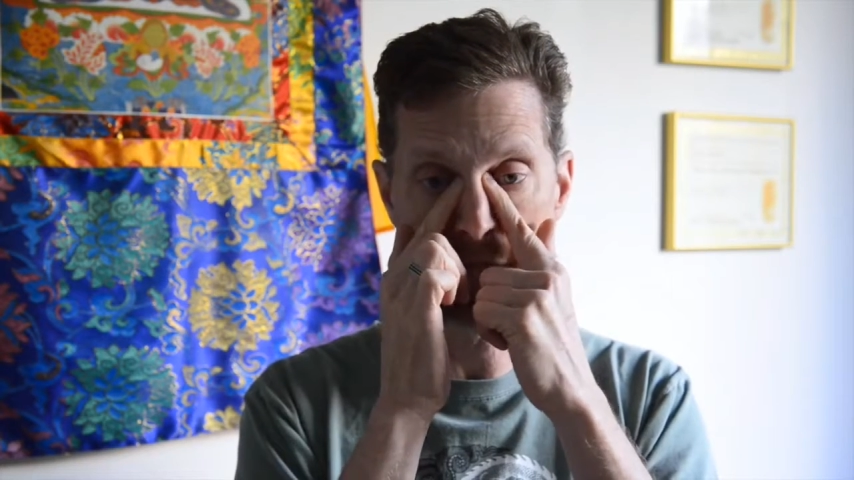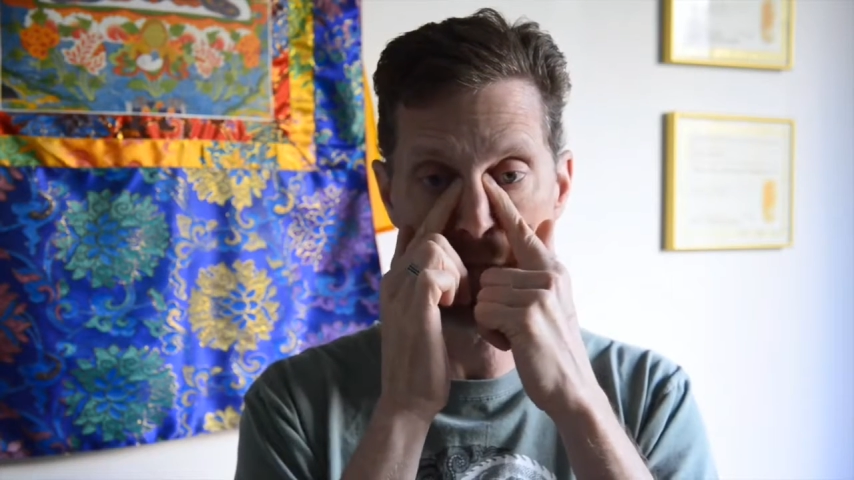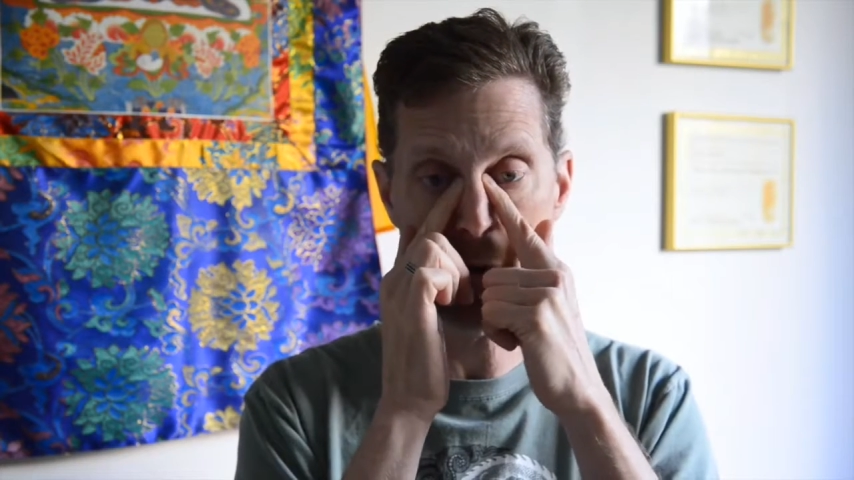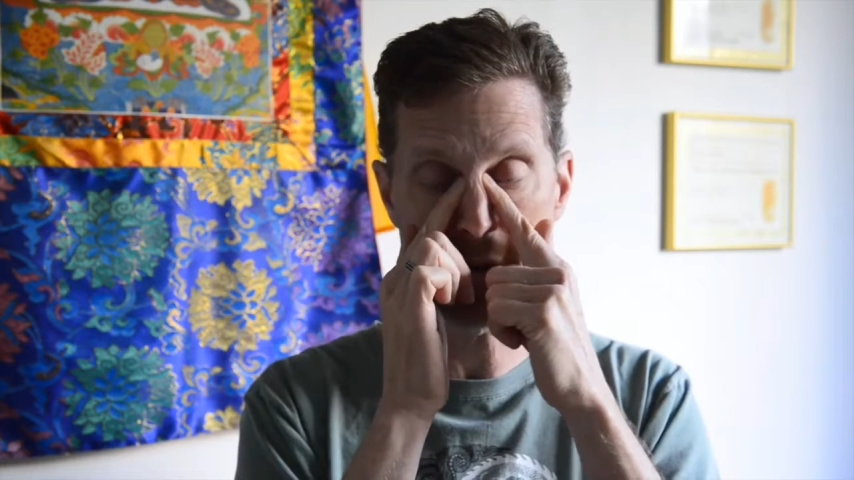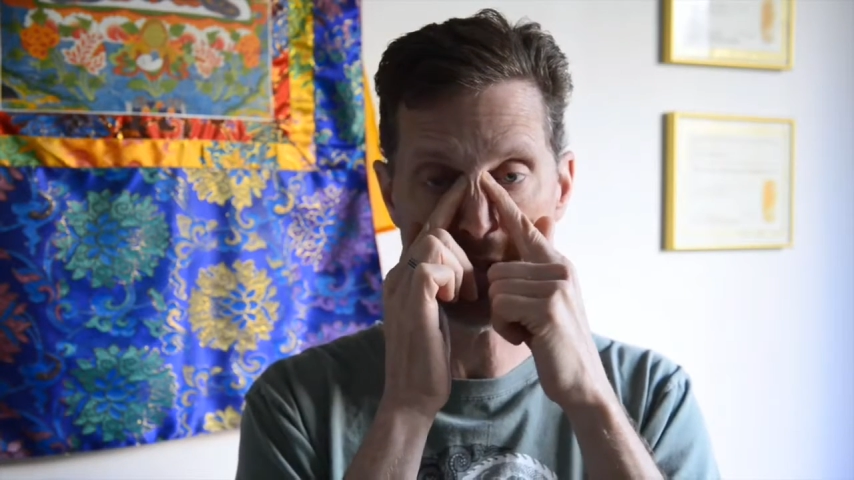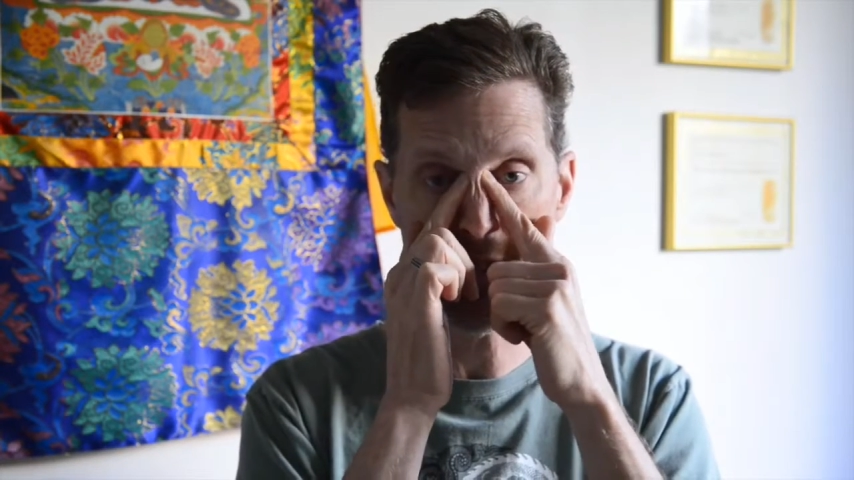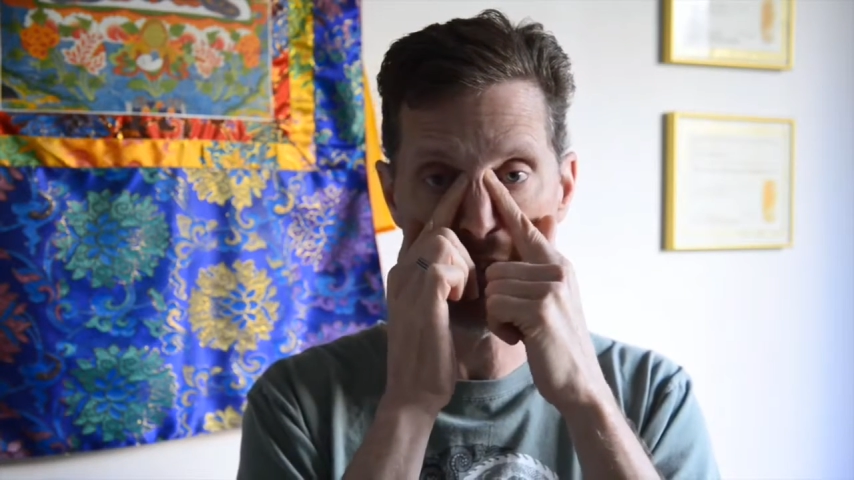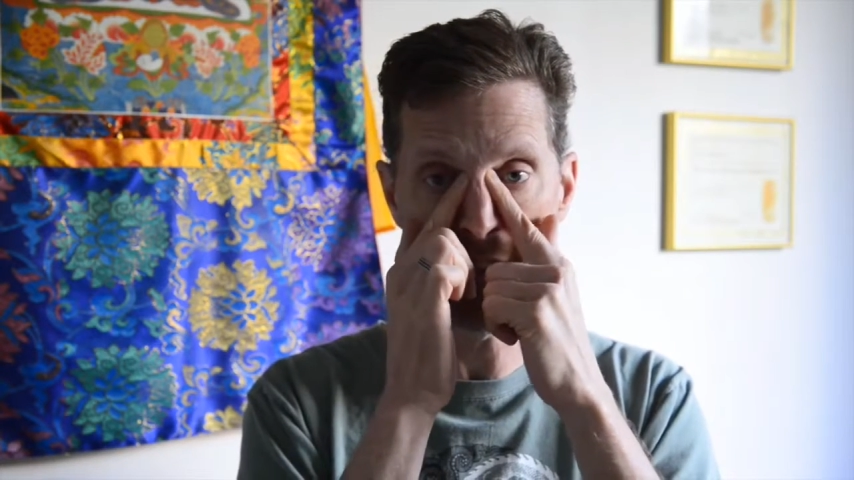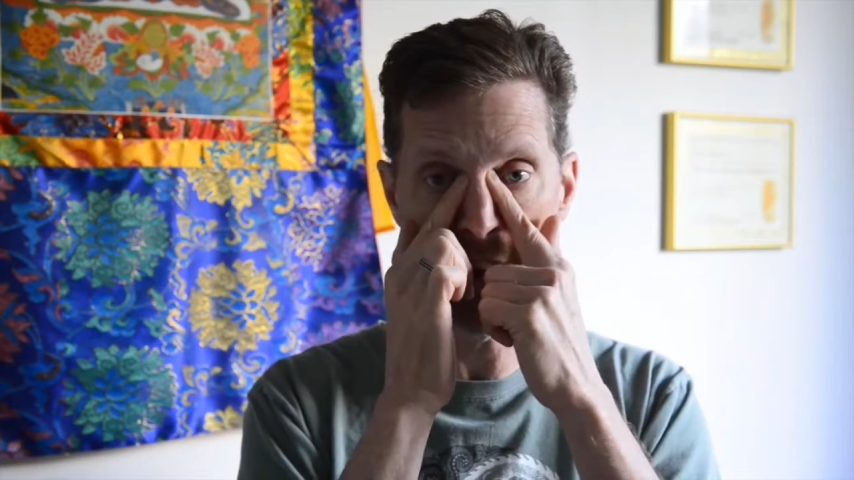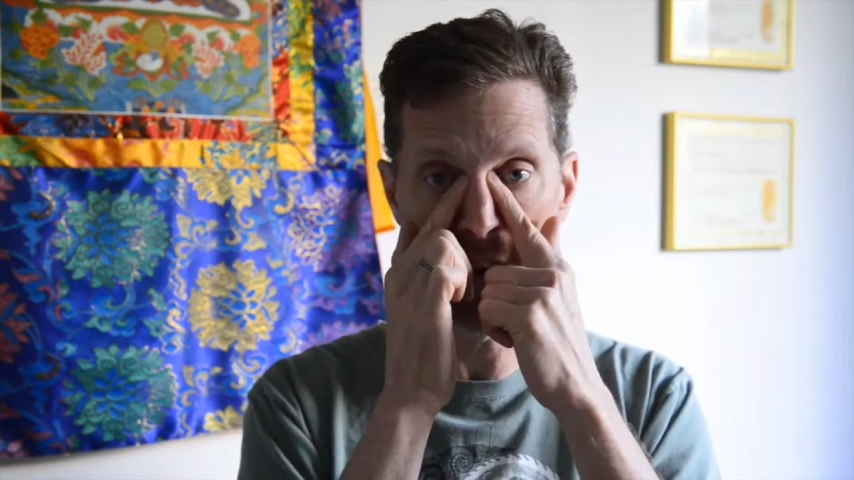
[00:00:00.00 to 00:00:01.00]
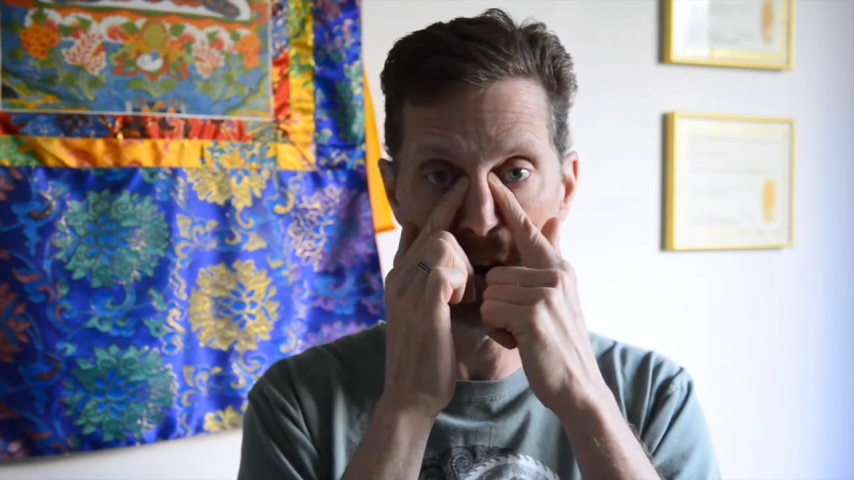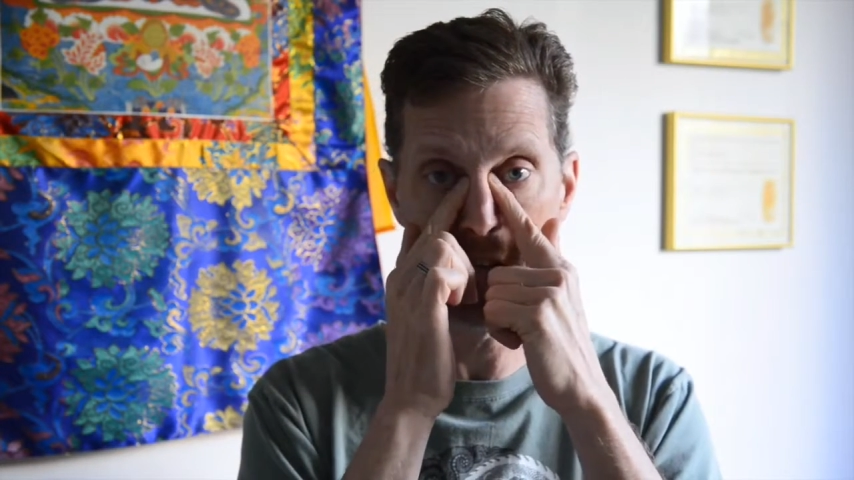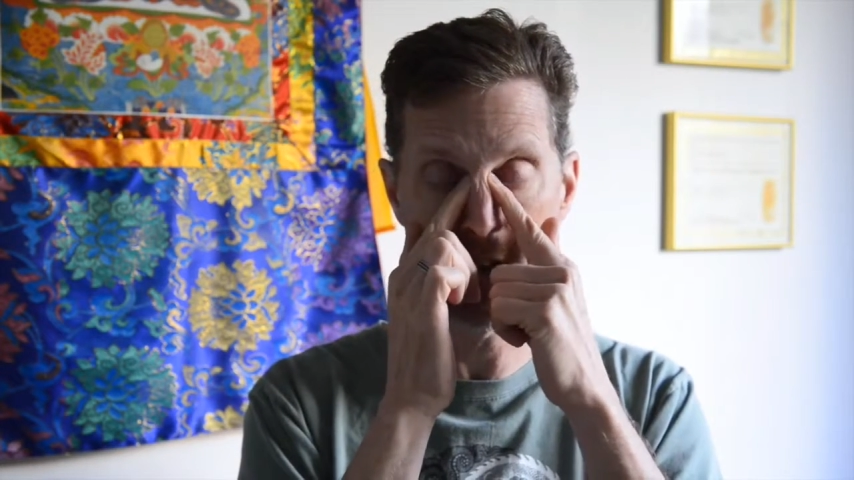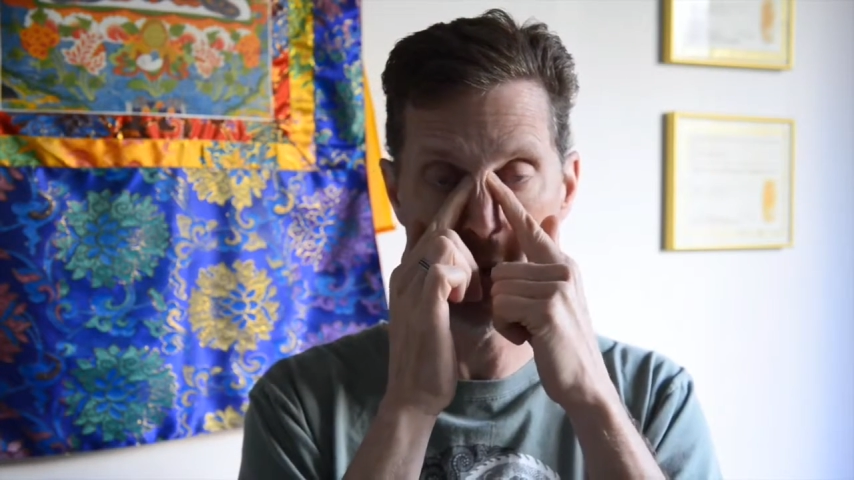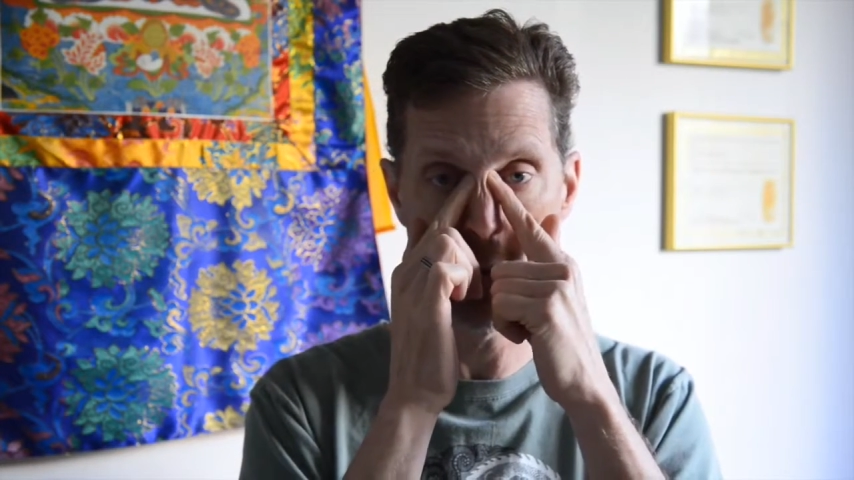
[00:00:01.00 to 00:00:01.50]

focus on the area that you're